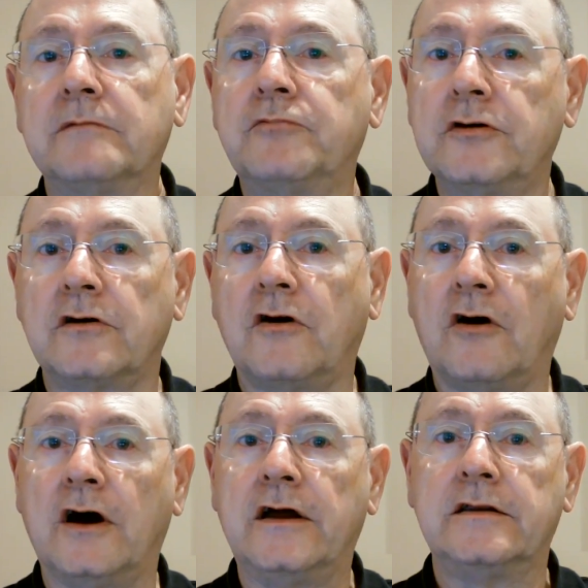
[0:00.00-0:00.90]
put
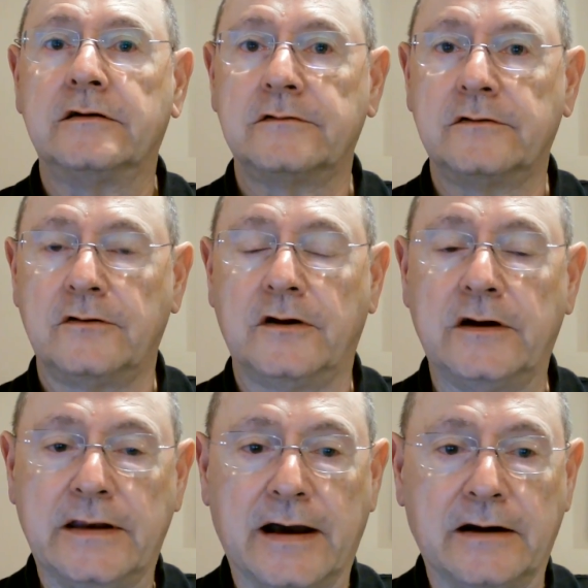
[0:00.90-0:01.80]
on
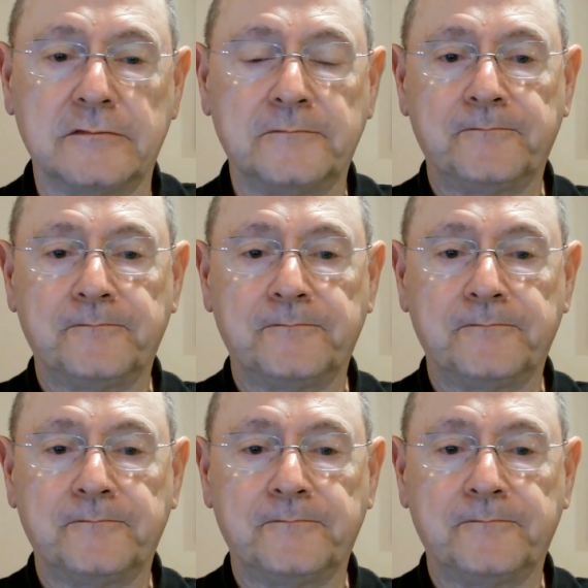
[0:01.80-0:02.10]
now.